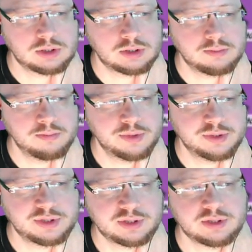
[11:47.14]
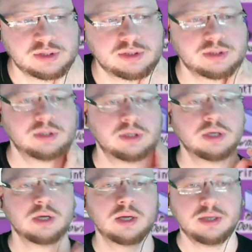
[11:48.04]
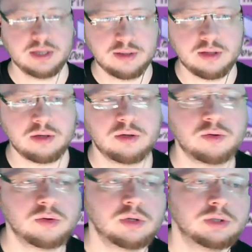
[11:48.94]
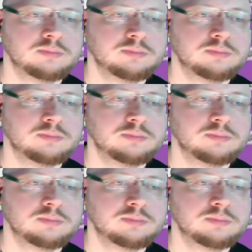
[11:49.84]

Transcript: Myst did the whole,